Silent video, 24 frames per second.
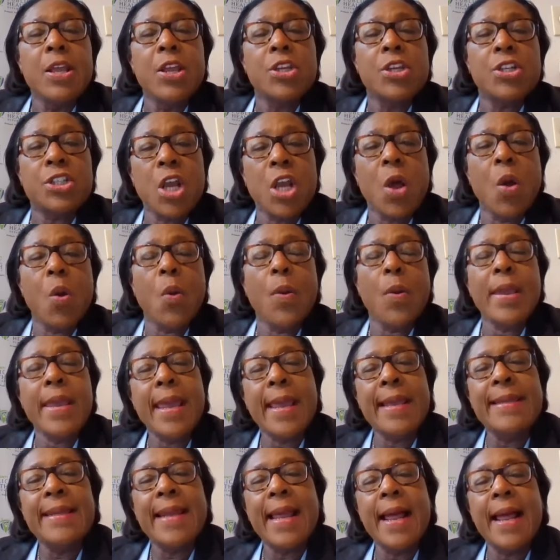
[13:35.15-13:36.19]
So
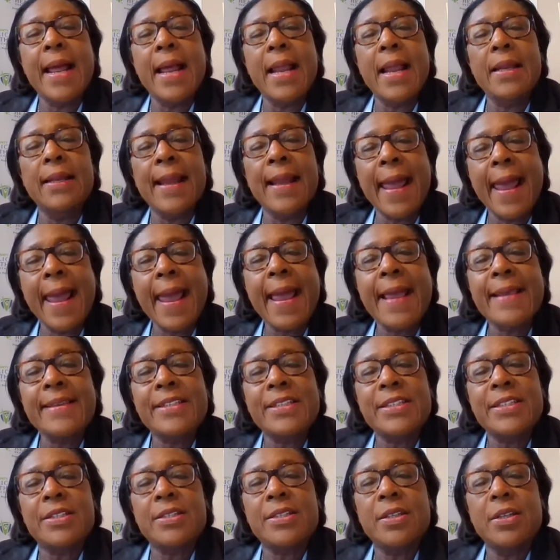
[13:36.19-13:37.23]
in the
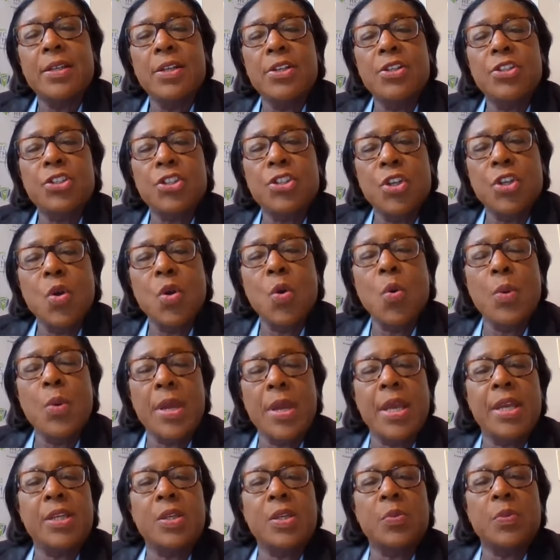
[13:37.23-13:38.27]
last 2
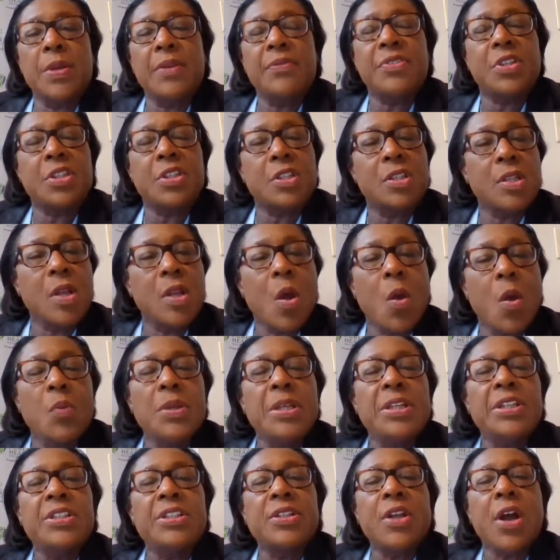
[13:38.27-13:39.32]
weeks, we've
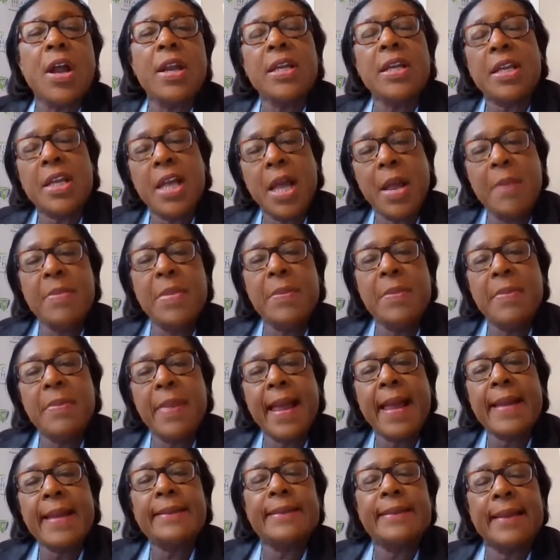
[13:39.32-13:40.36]
slowly started coming
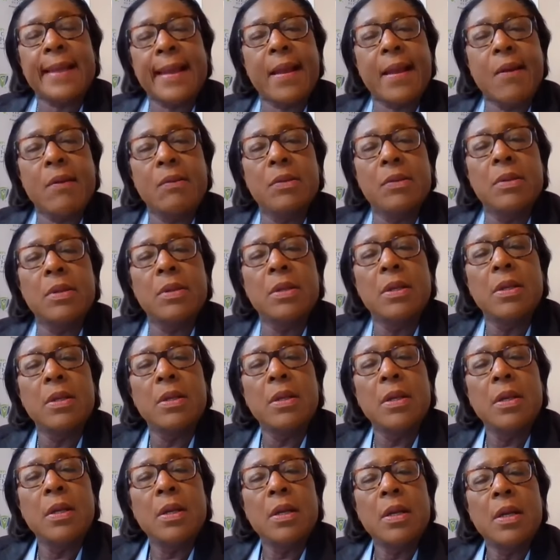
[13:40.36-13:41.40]
back down.
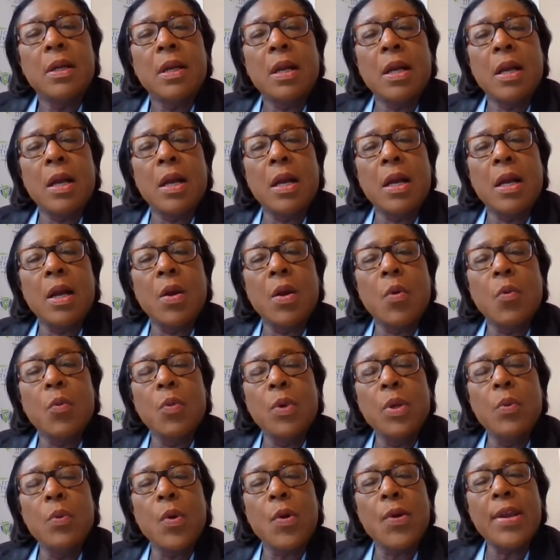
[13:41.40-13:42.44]

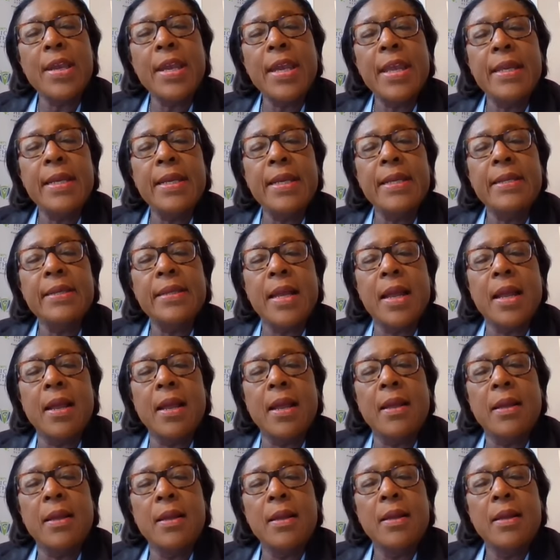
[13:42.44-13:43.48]
We were hitting the